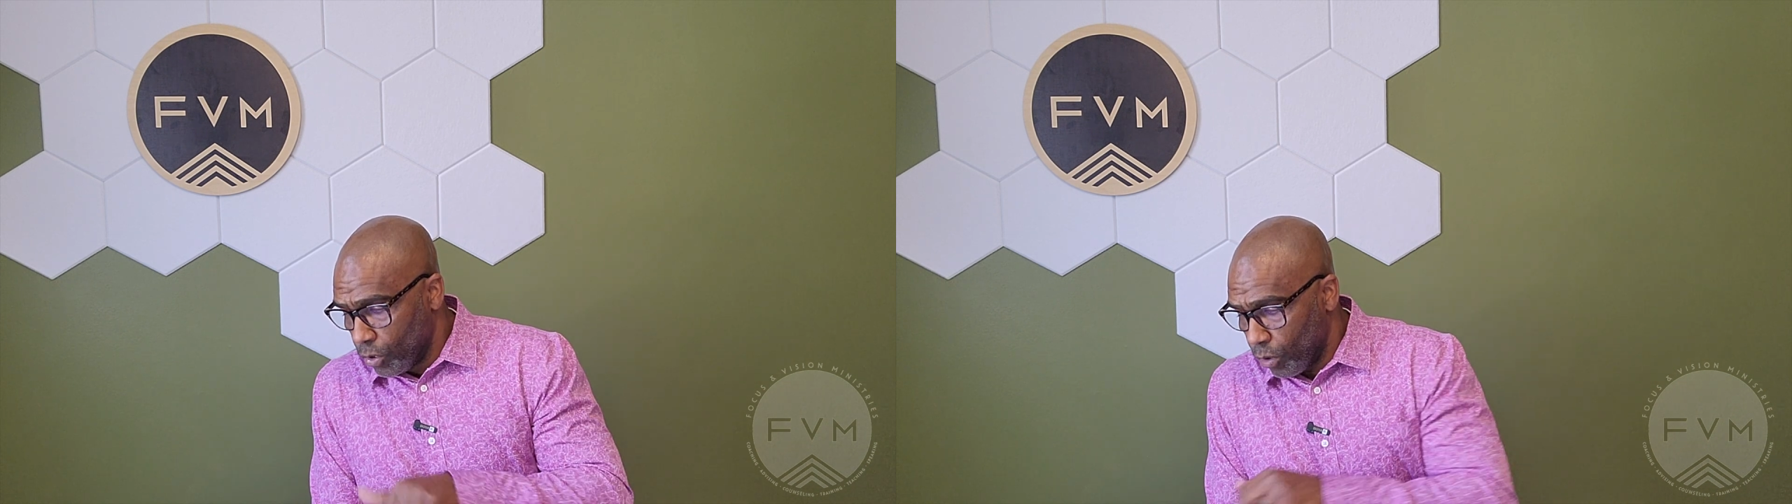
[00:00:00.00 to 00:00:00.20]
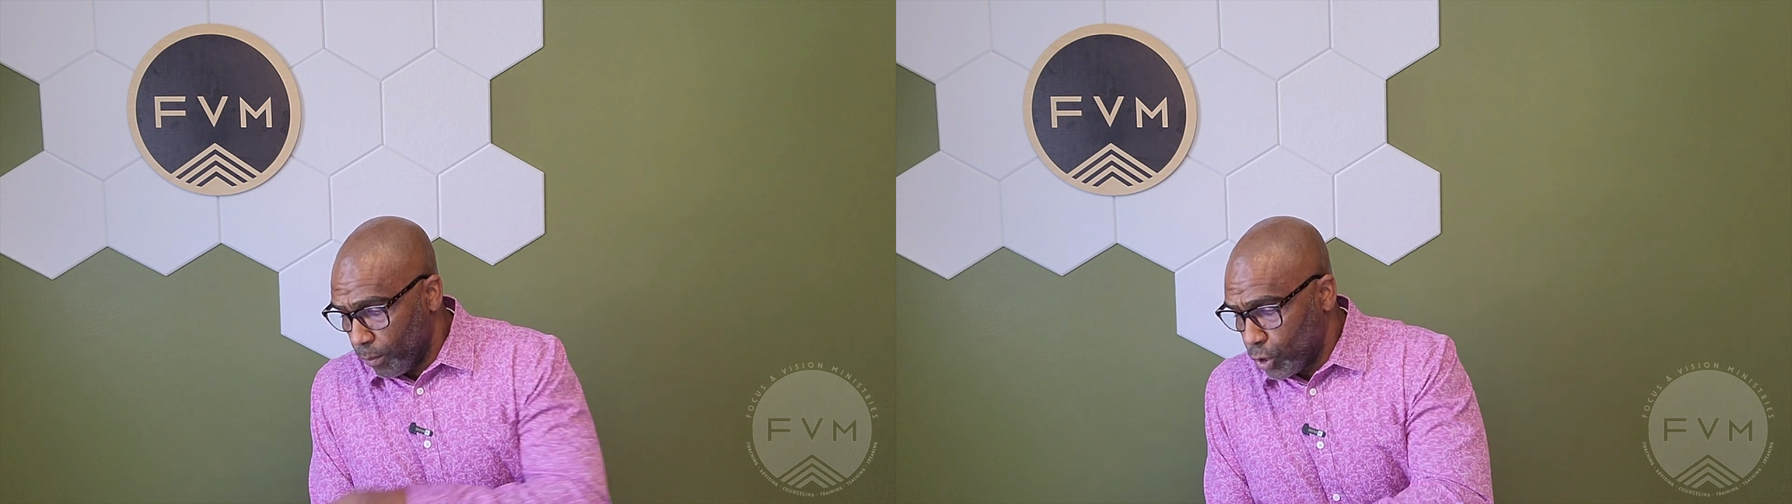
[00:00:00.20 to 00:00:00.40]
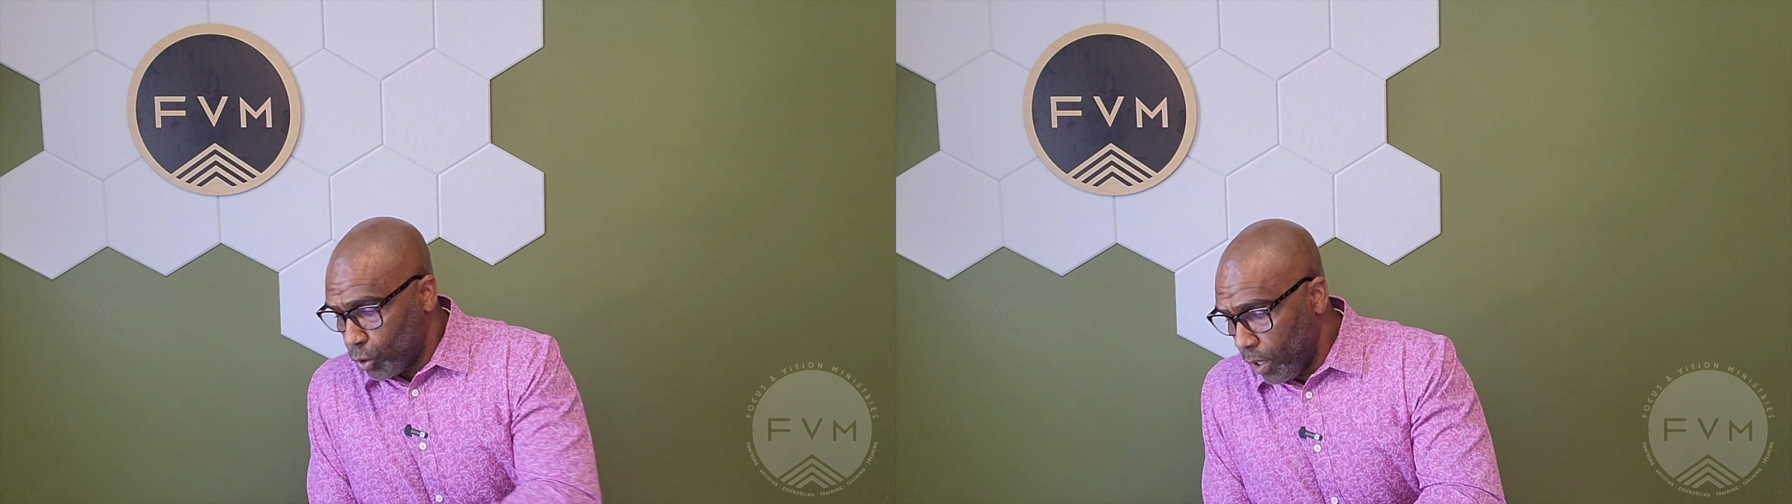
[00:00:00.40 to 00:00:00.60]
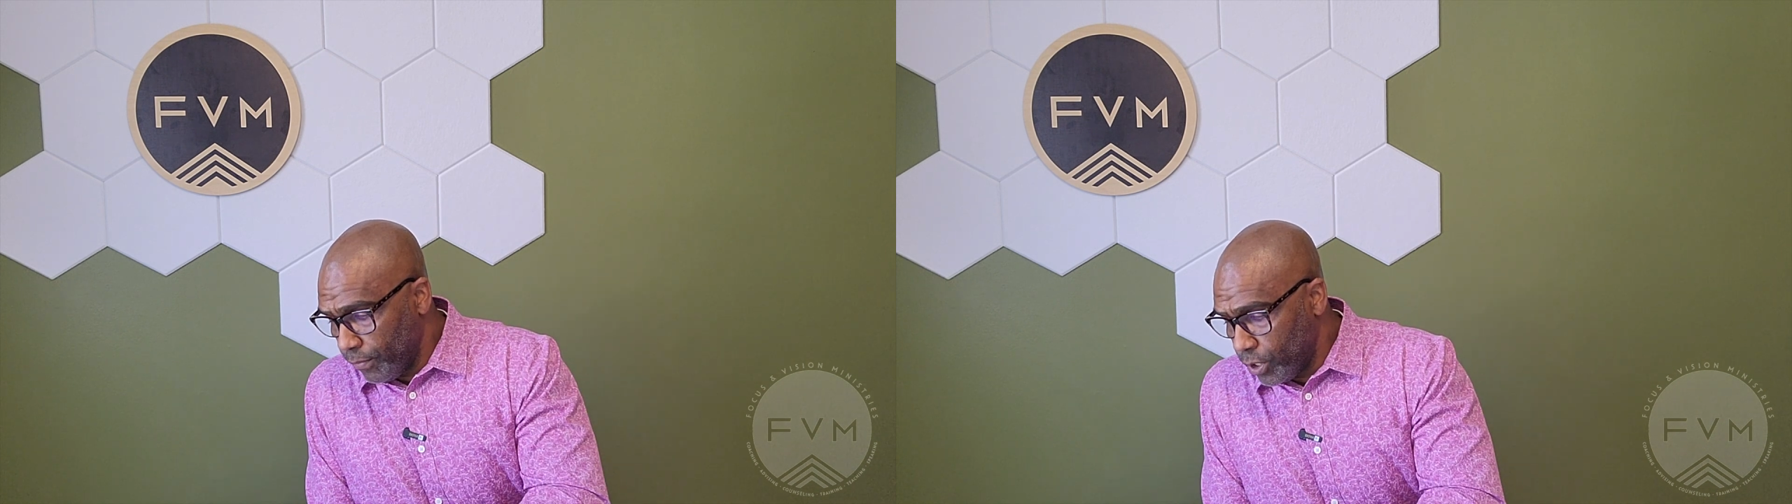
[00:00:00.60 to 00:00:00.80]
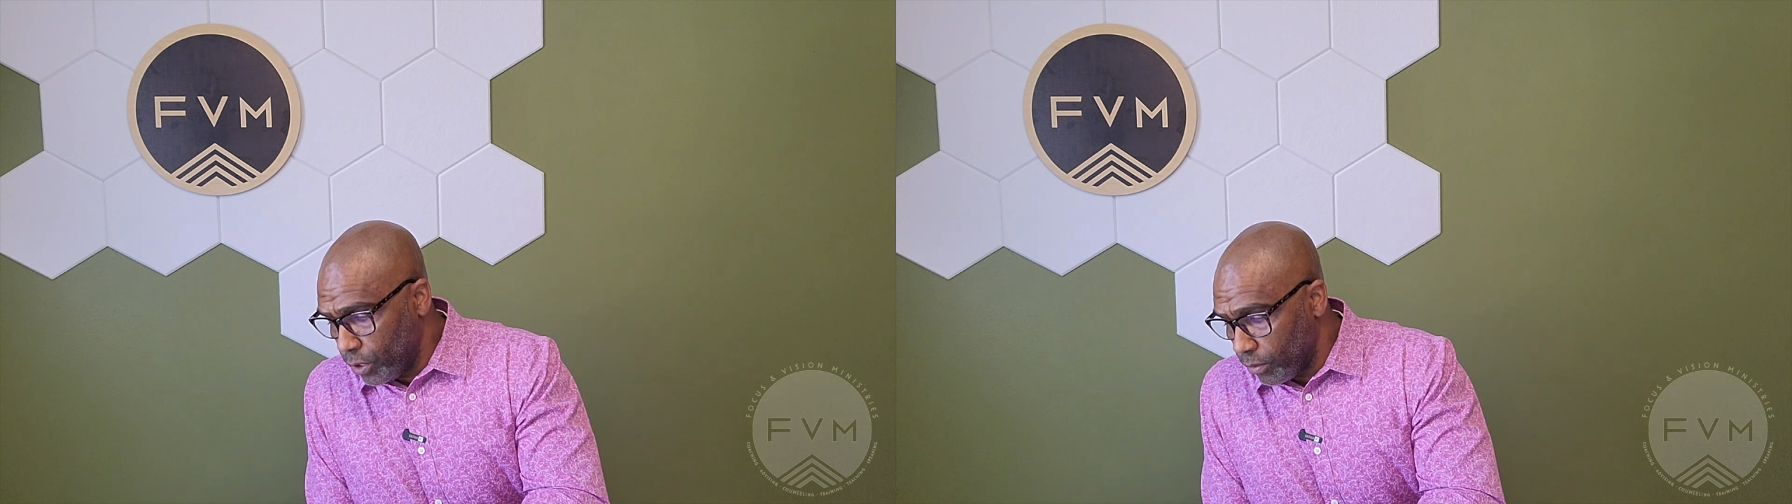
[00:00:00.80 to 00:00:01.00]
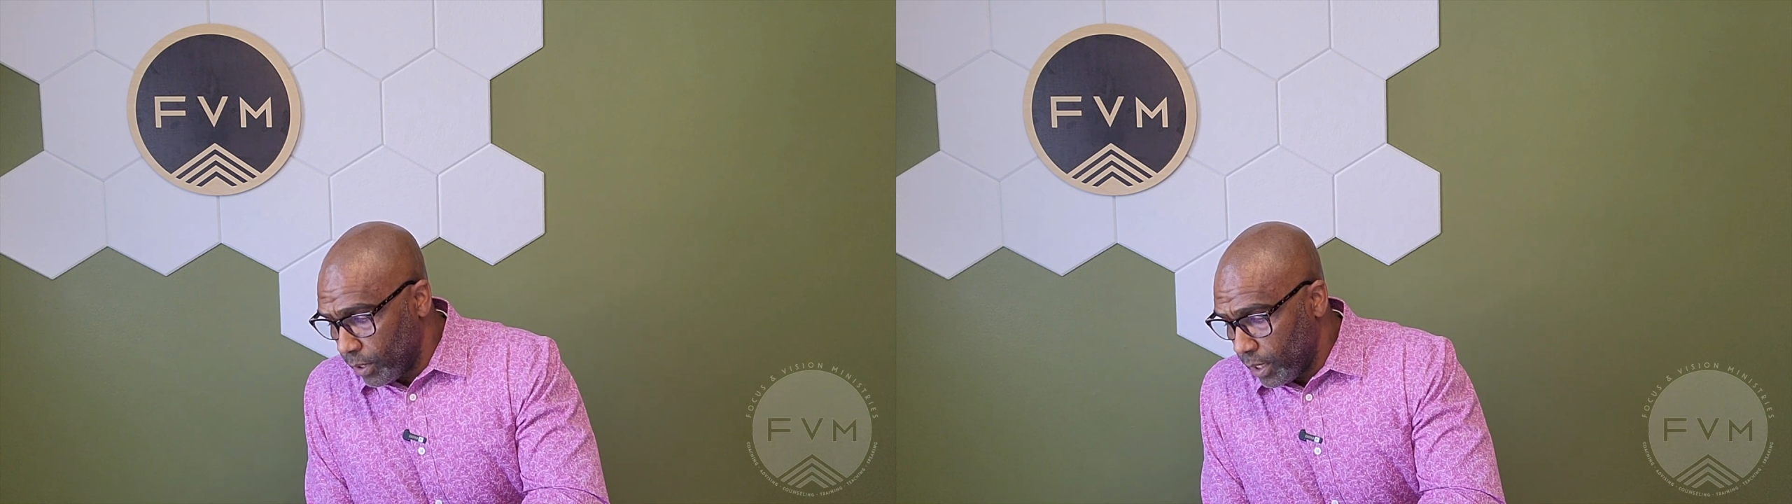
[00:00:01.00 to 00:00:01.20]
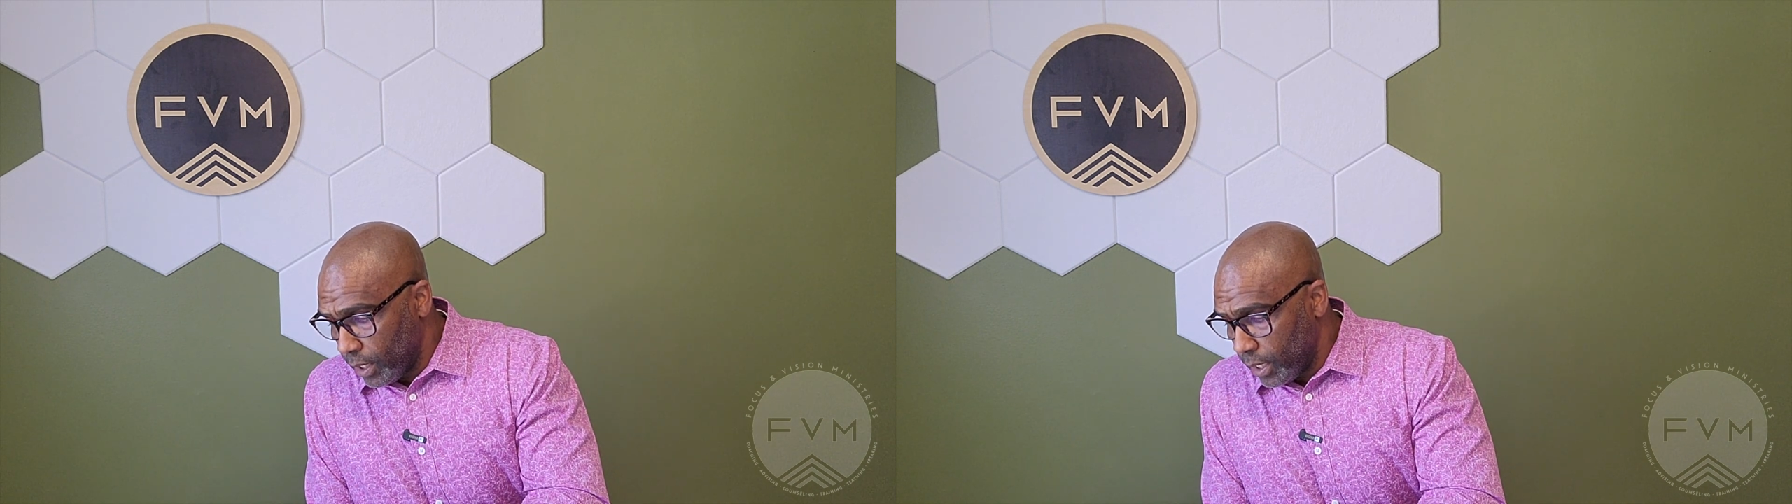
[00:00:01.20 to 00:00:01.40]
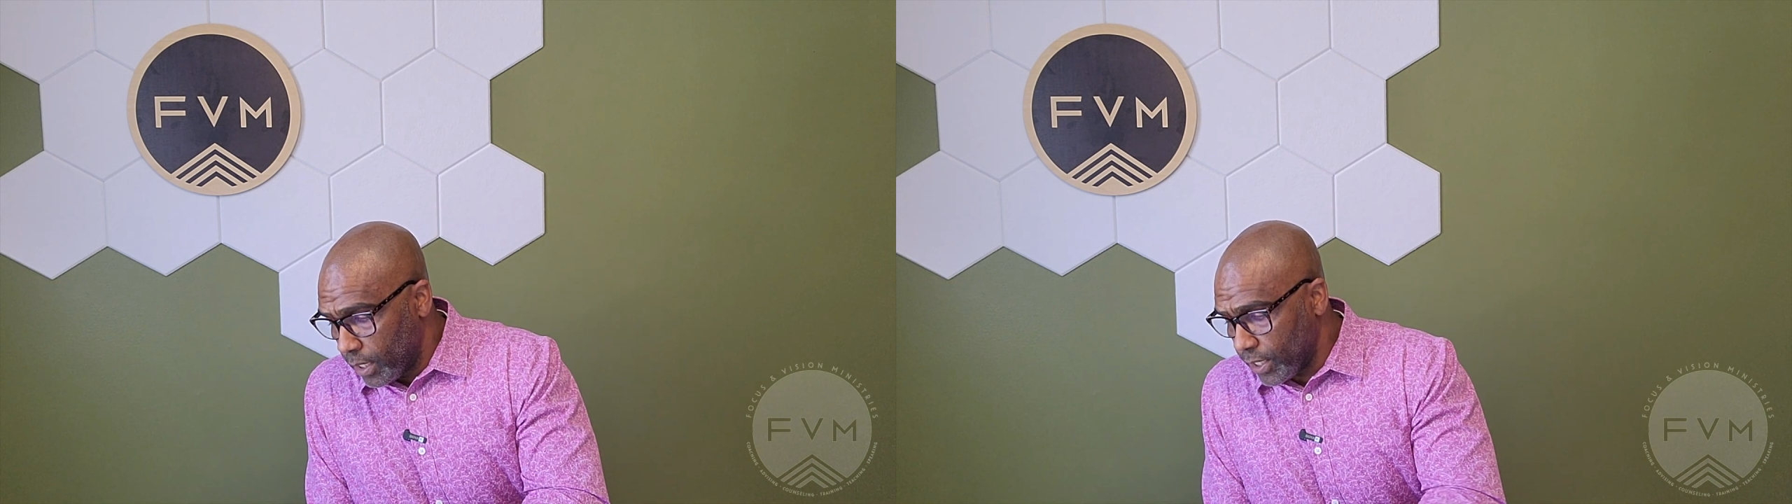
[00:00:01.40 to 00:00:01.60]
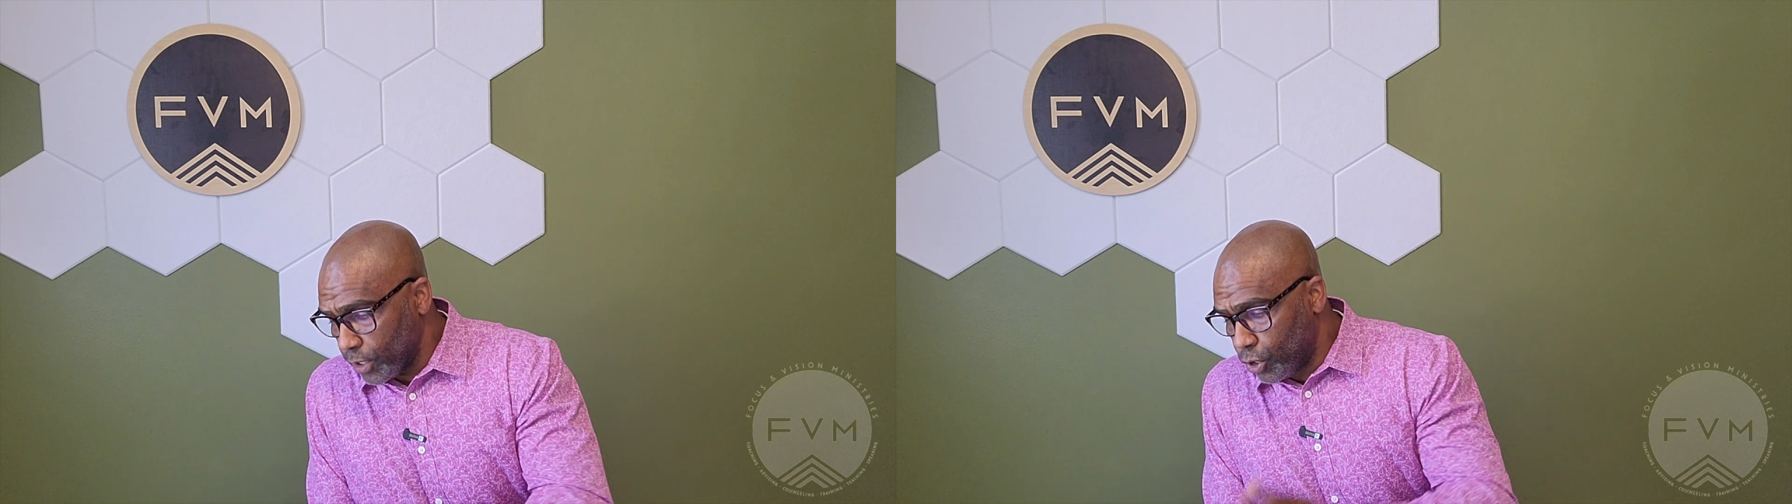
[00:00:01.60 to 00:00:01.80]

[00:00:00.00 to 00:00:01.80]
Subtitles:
Romans 12:2. It says,